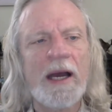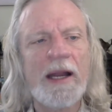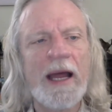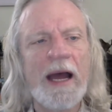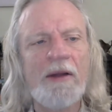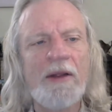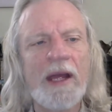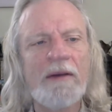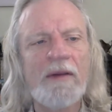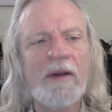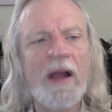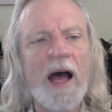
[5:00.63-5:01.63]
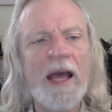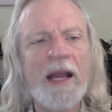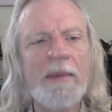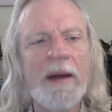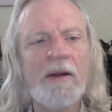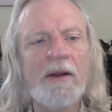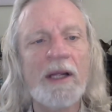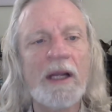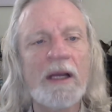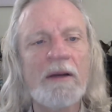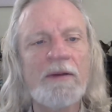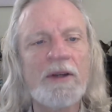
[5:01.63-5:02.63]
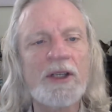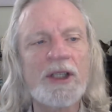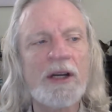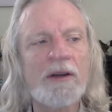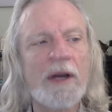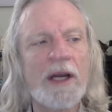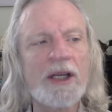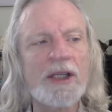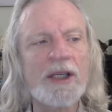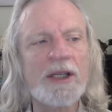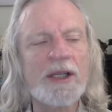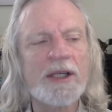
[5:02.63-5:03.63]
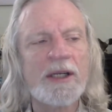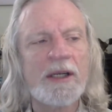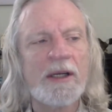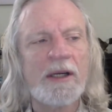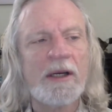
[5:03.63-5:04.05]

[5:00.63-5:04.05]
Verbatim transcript: and how they have lied about Lincoln for generations.